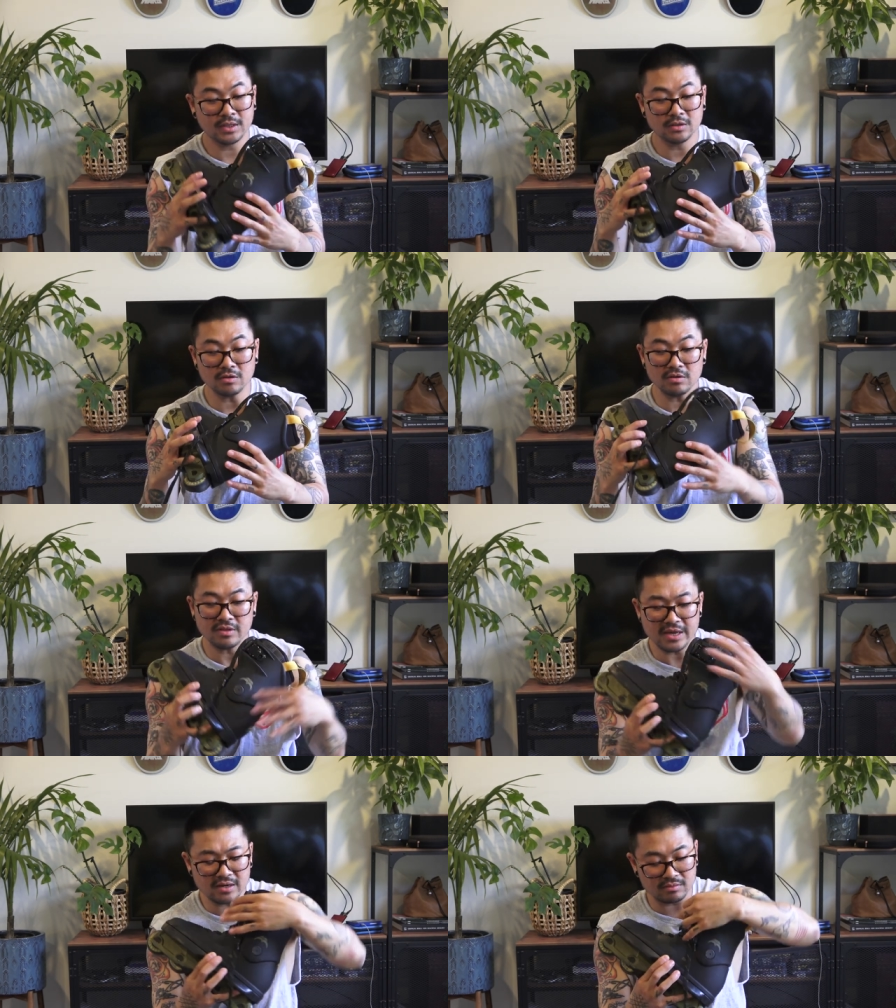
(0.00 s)
Not only
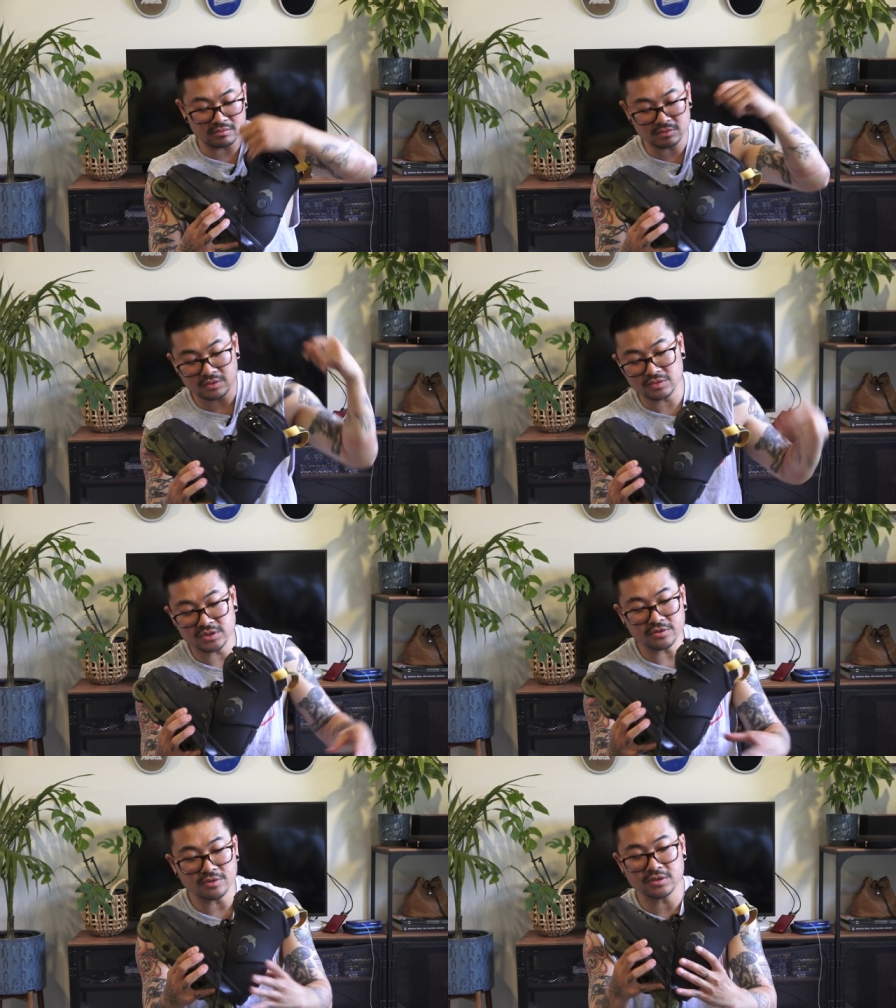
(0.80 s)
that,
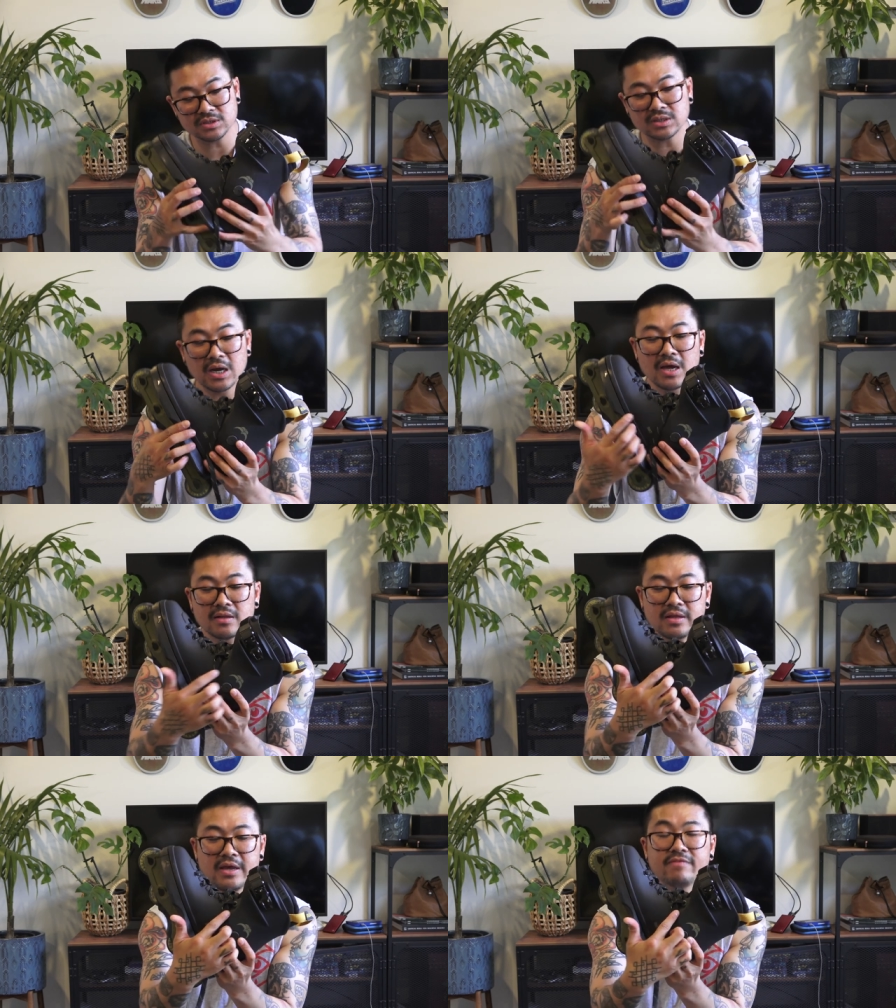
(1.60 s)
also notice
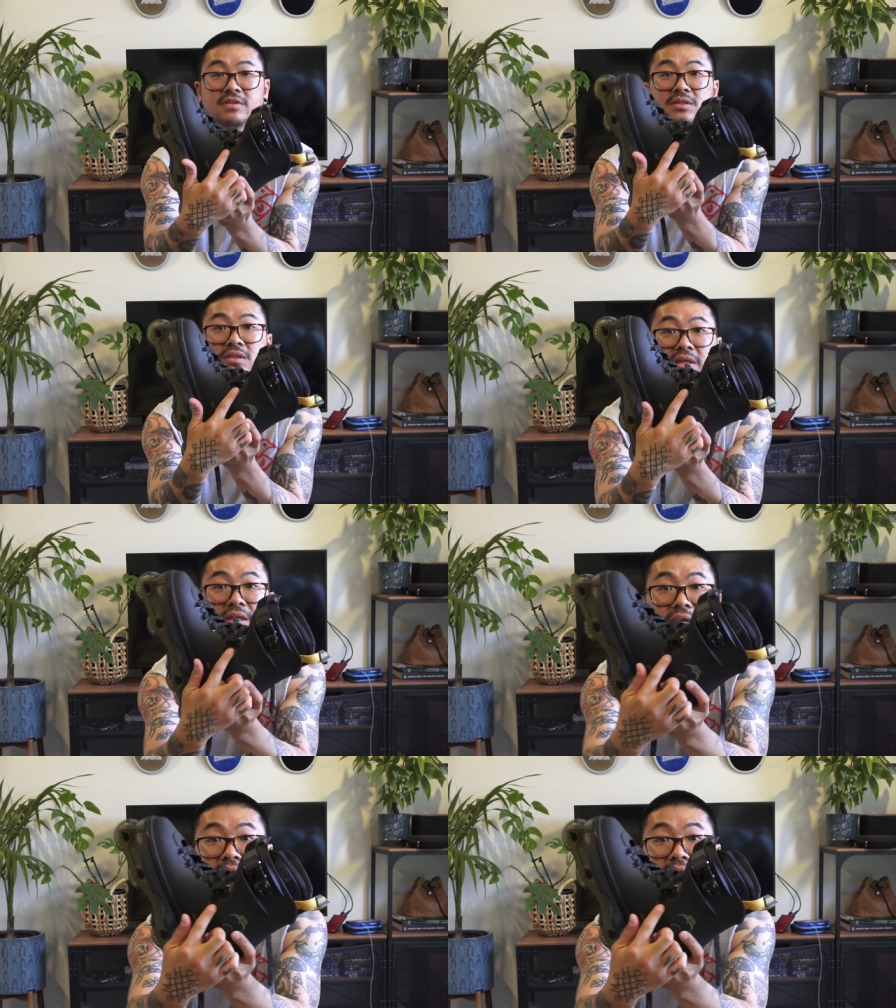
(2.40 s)
they have this kind of